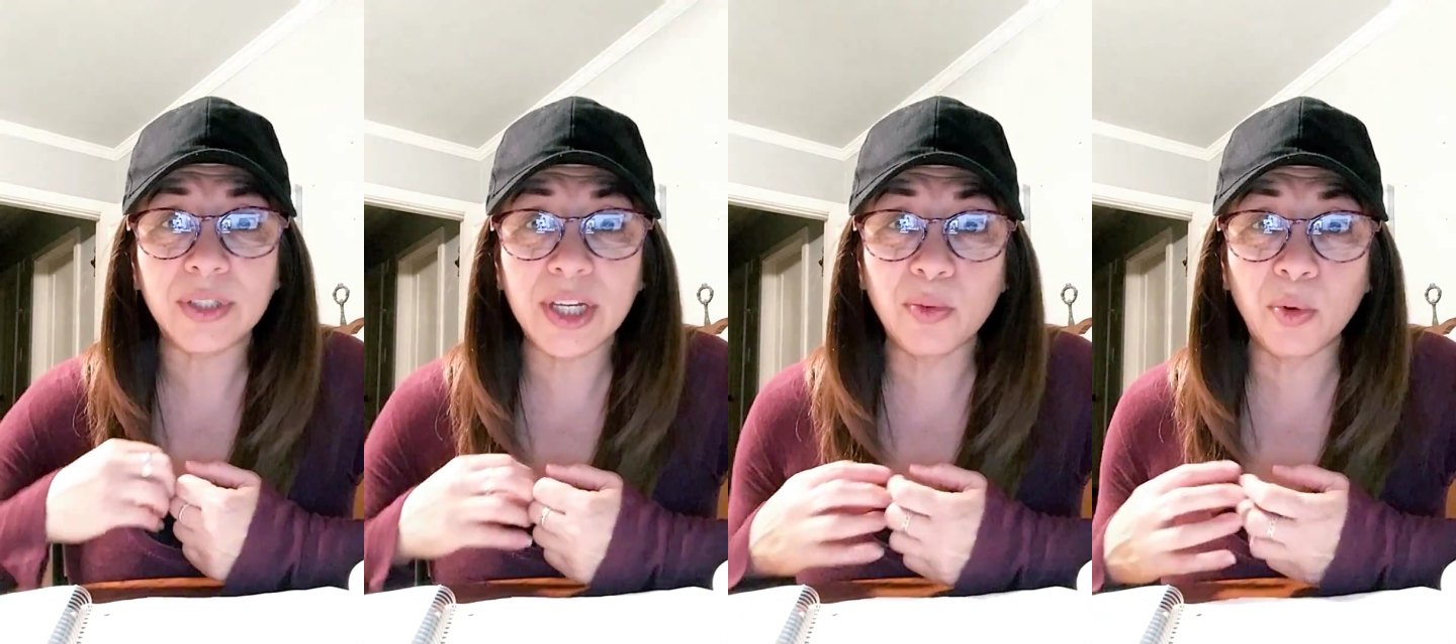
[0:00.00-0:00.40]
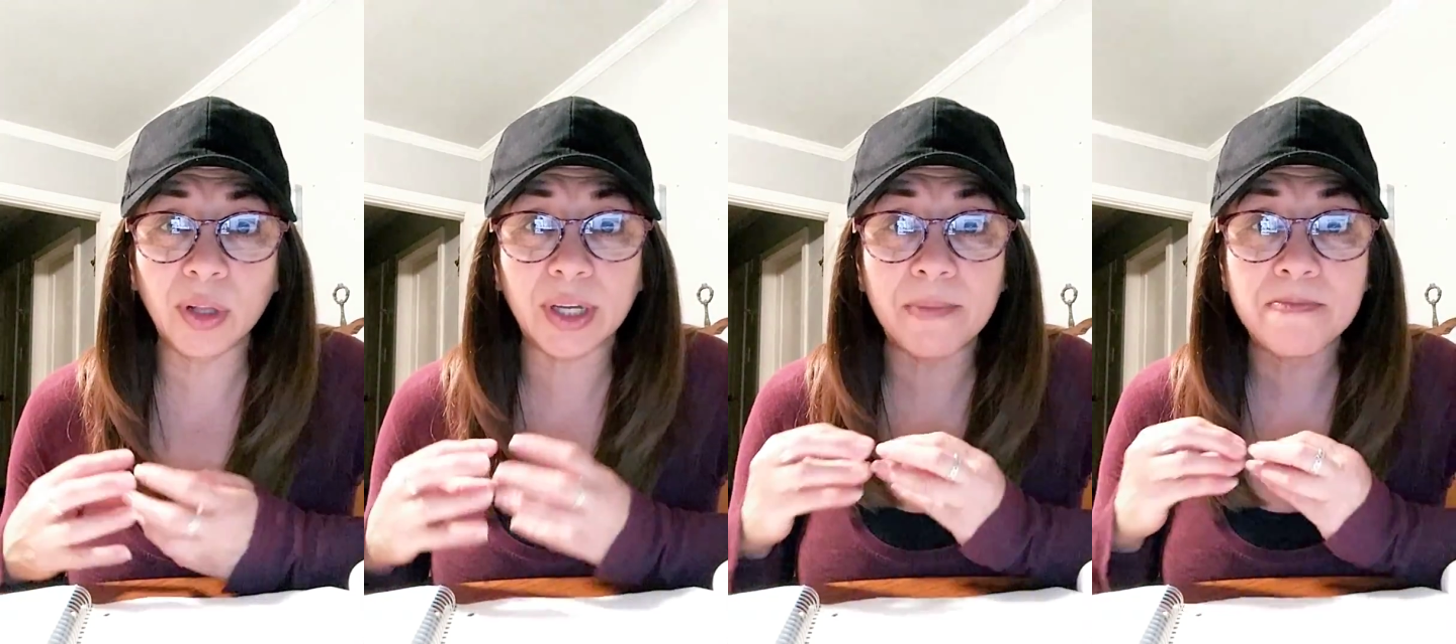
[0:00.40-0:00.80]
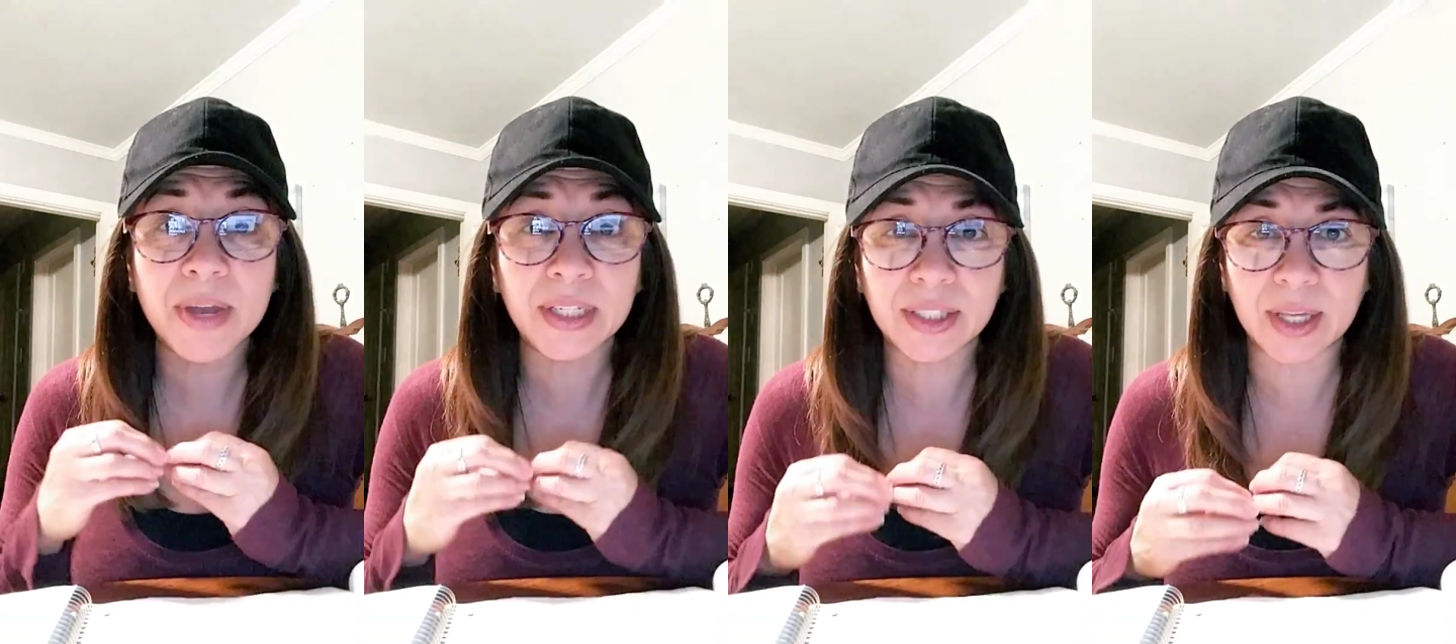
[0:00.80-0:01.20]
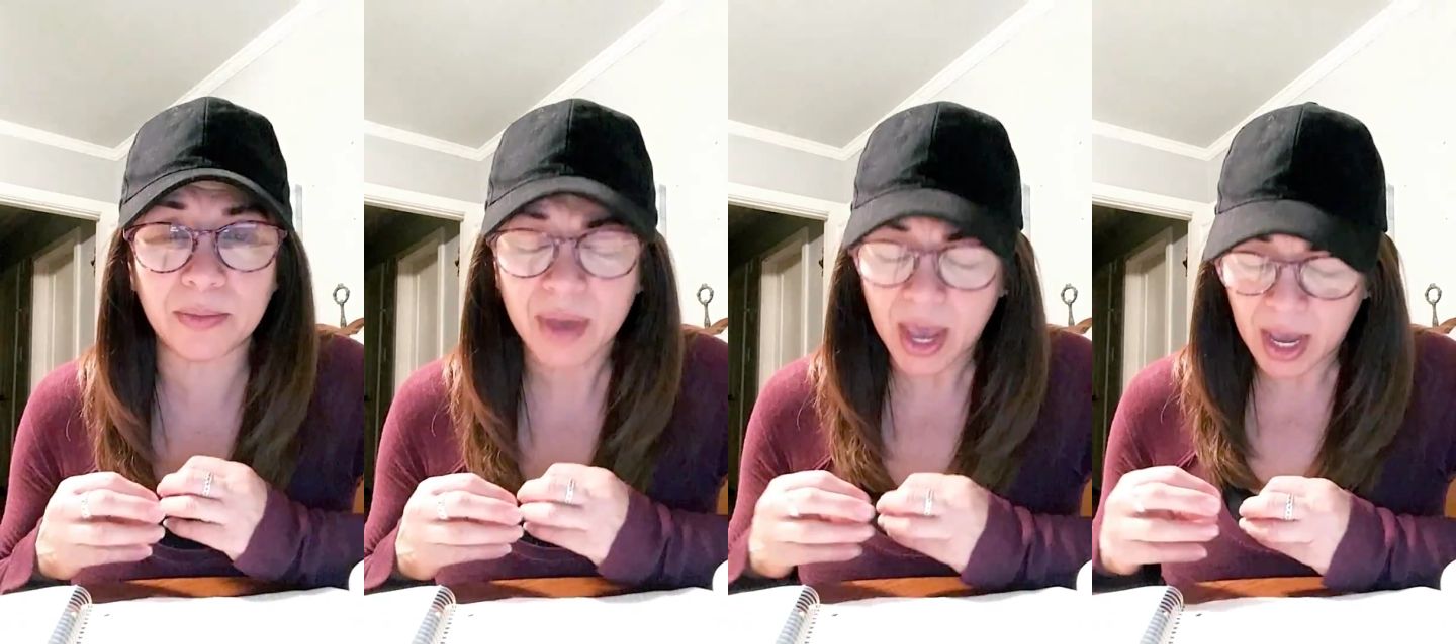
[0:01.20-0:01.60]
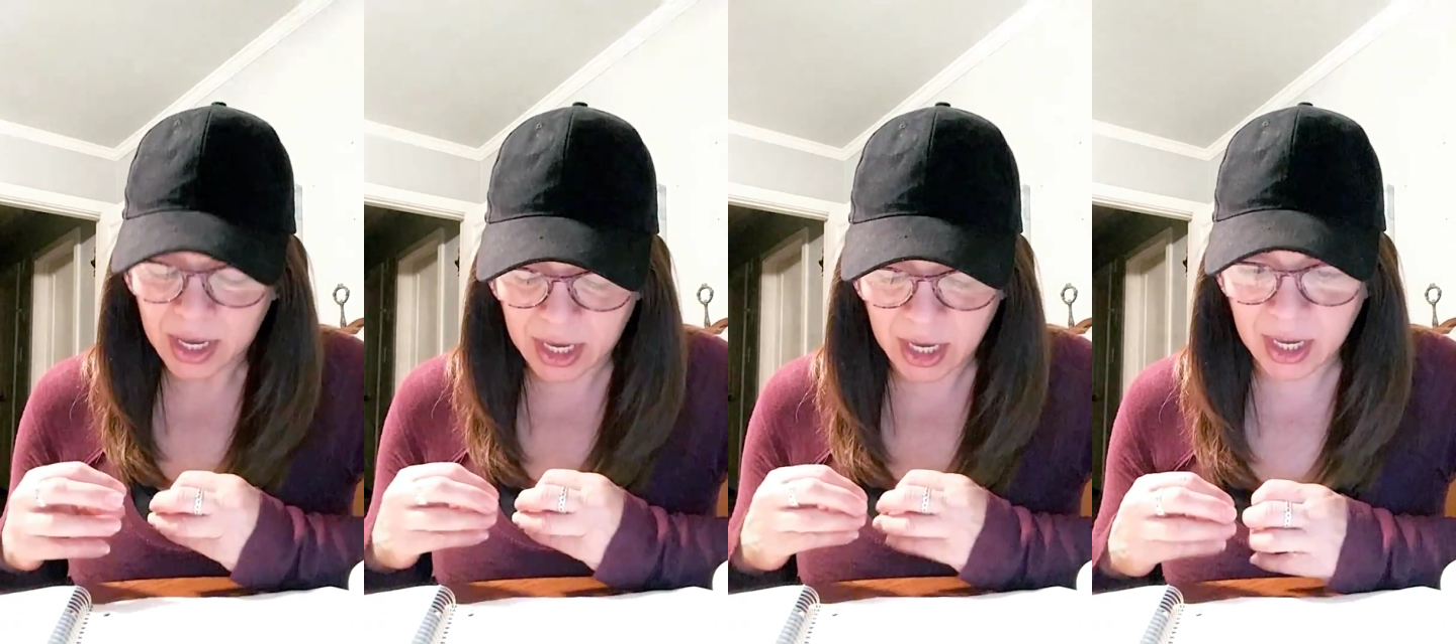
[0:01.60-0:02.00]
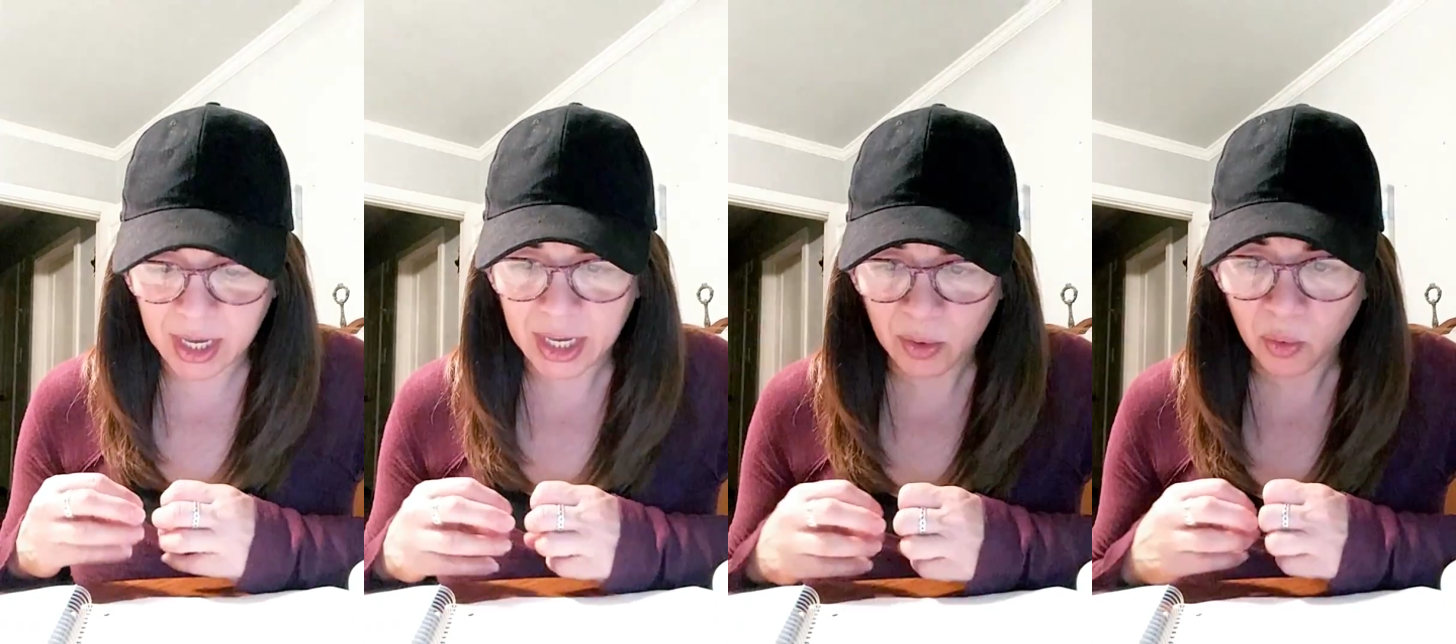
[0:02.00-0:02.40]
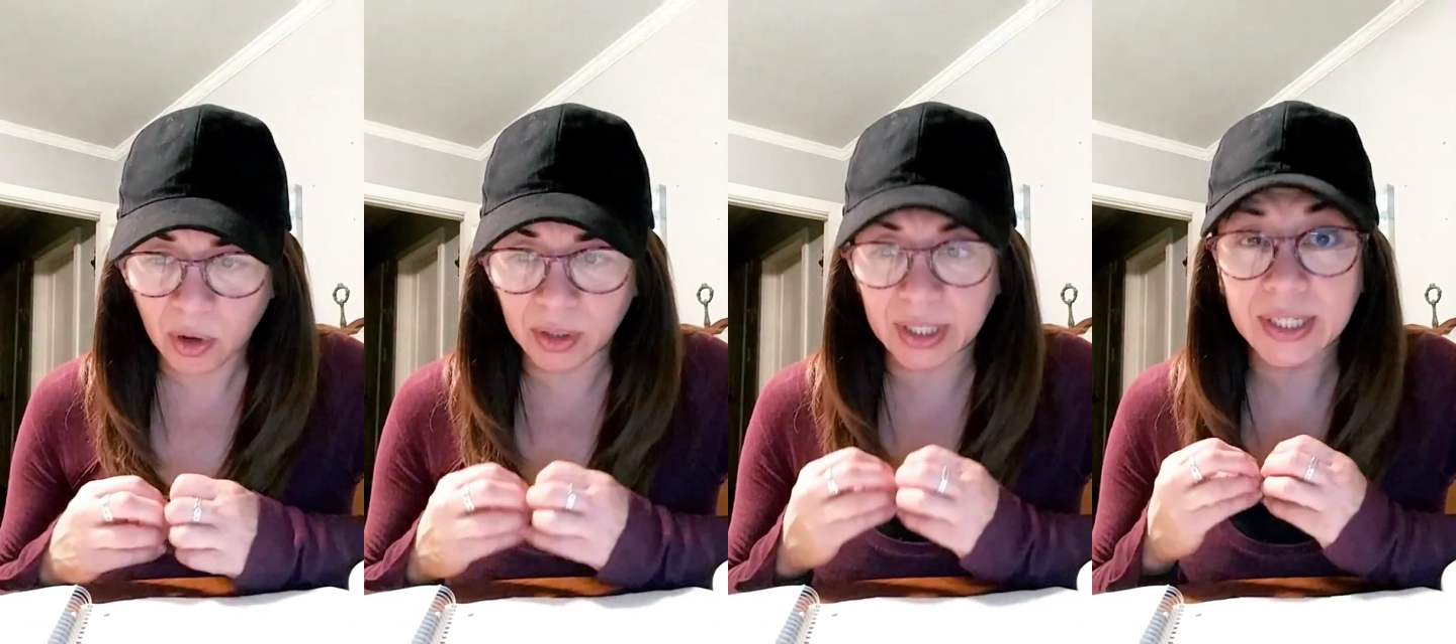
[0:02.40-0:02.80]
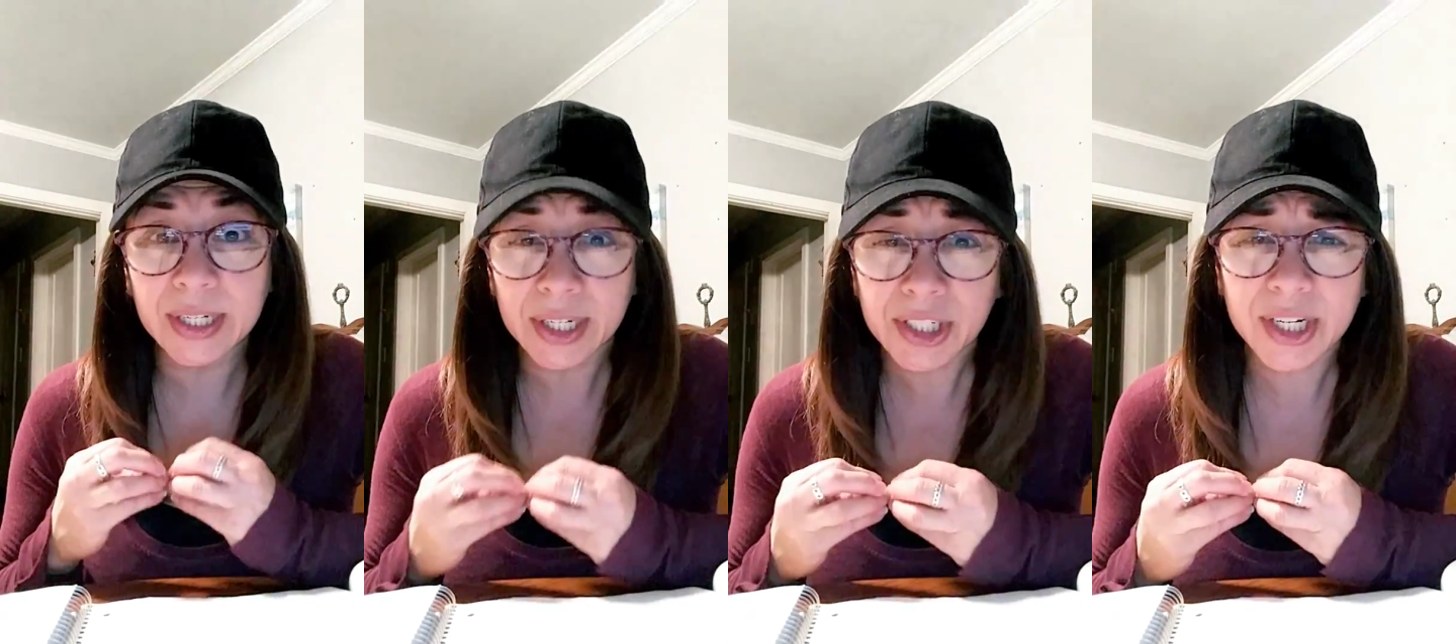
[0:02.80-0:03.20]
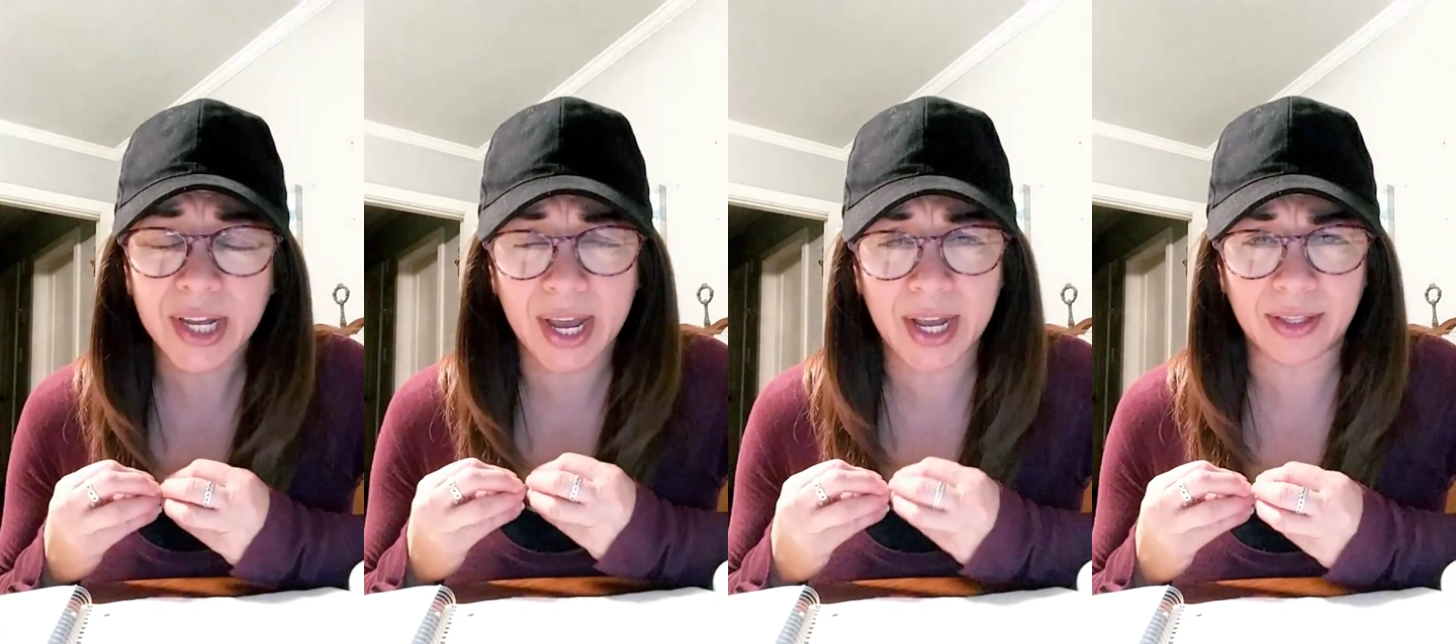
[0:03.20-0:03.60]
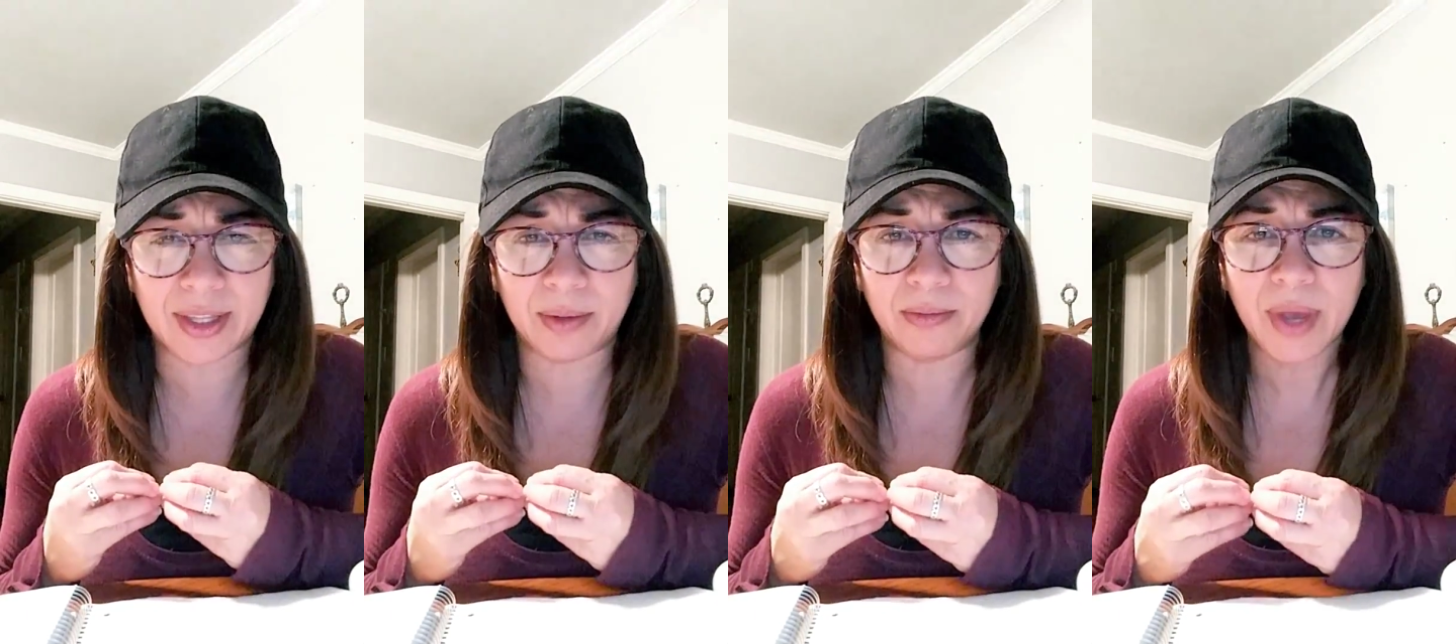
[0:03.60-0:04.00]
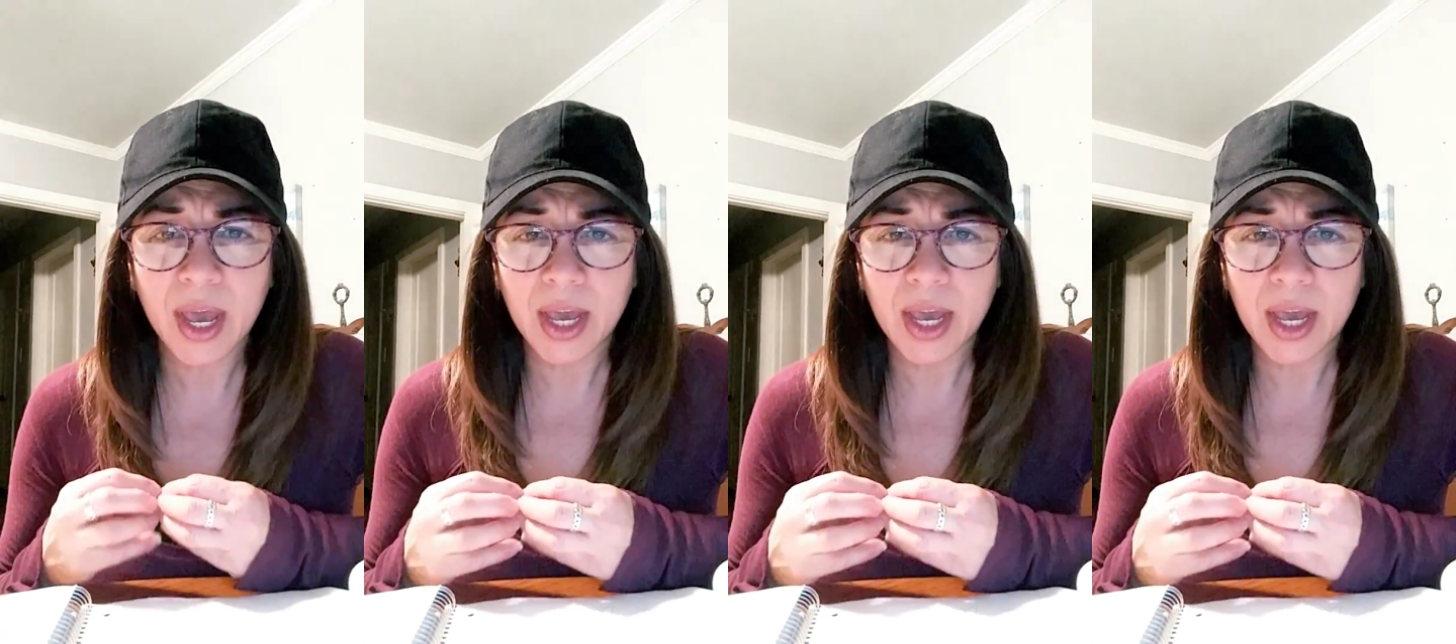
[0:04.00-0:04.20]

He will commence them. He will initiate them.